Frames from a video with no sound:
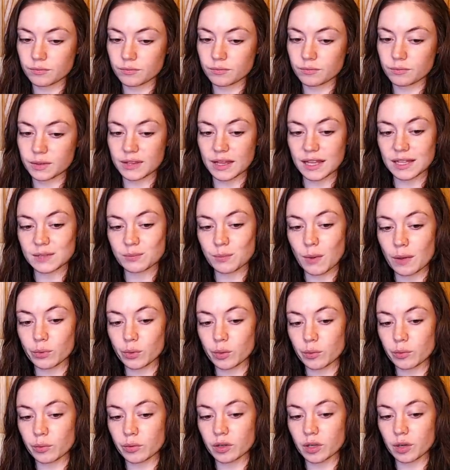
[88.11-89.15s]
But that's probably
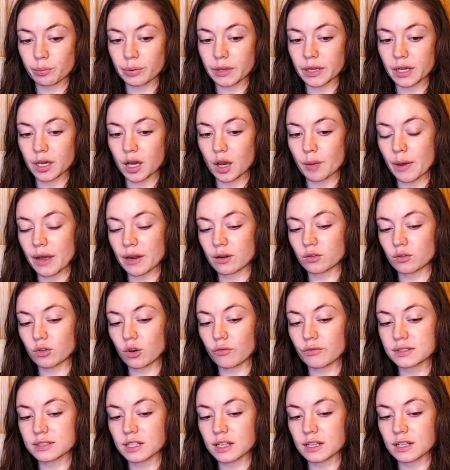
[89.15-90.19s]
what we're going to pick up. I don't know if
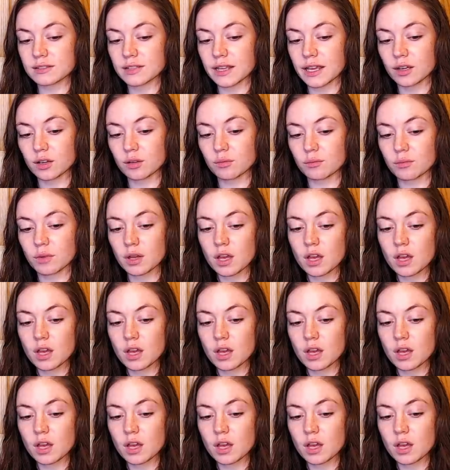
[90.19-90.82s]
it's going to take them